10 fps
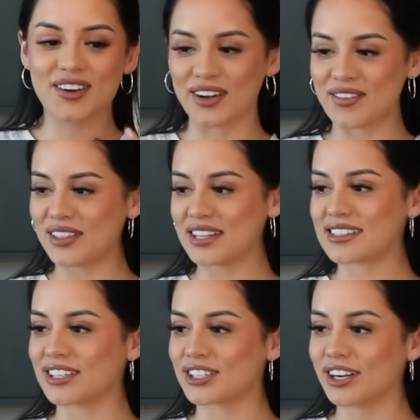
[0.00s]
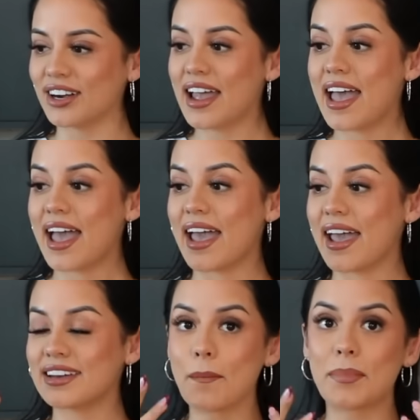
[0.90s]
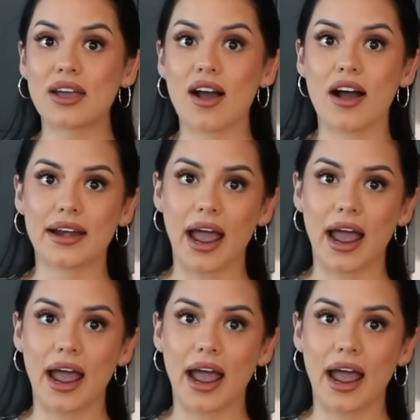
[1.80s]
cream in the center and pecan.